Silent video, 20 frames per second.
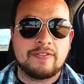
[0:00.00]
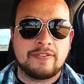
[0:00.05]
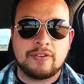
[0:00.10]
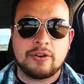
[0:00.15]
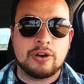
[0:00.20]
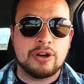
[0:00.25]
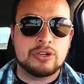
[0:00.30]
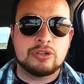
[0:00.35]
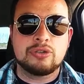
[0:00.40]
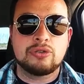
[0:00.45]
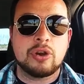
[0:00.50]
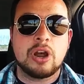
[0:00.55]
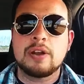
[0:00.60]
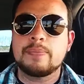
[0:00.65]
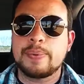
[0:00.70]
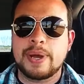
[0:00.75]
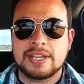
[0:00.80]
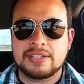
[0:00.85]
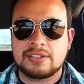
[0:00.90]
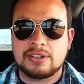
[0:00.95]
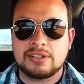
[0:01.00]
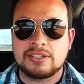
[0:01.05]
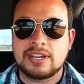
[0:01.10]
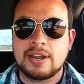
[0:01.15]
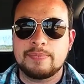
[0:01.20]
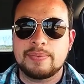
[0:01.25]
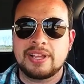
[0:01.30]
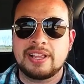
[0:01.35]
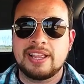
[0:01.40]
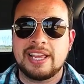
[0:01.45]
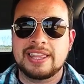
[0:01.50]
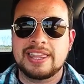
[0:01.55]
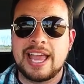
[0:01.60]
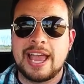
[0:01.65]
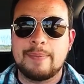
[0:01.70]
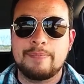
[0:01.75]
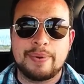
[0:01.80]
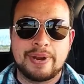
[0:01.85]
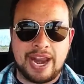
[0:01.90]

for a drug bust or something like that,